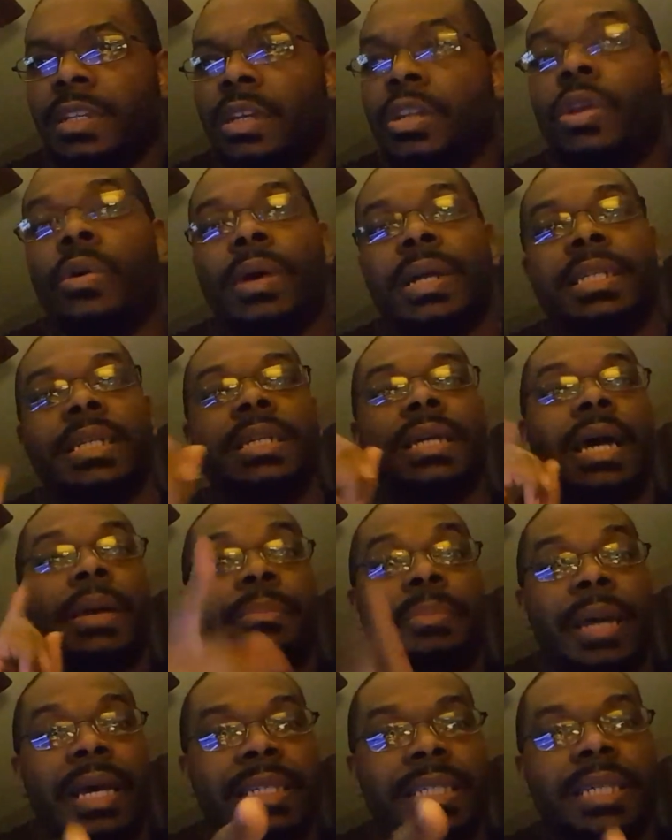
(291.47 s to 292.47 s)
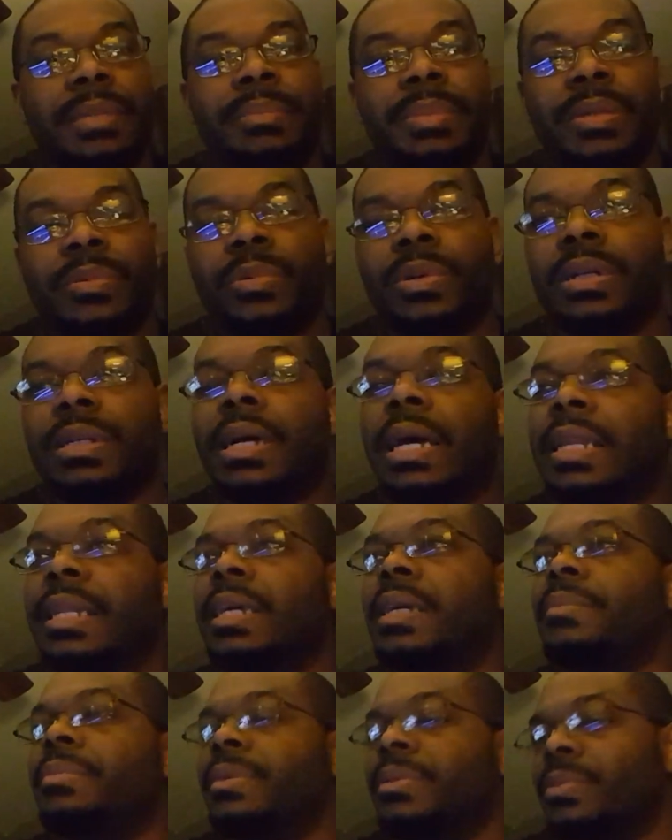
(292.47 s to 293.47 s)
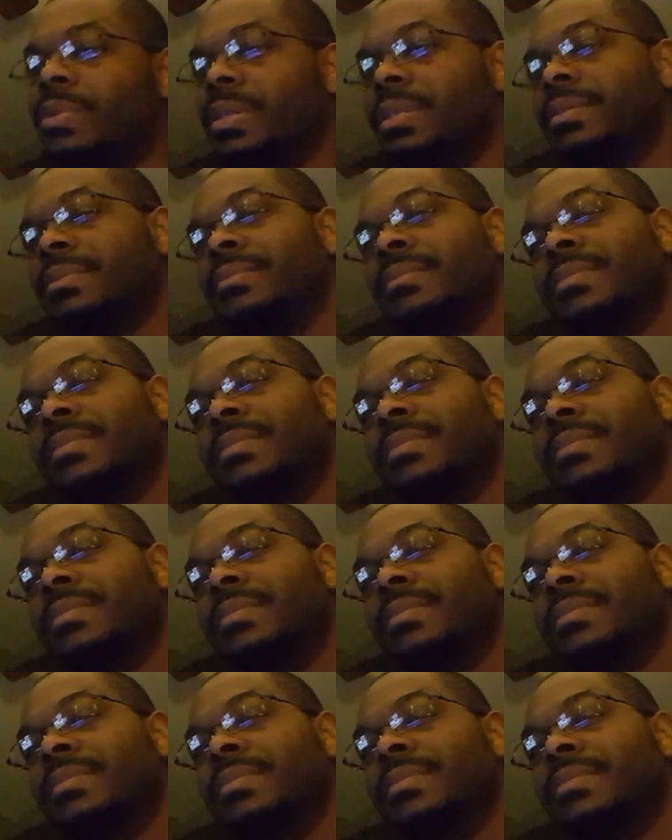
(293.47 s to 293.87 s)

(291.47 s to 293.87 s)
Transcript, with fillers: No, I did. I, I did beat one. I did beat one.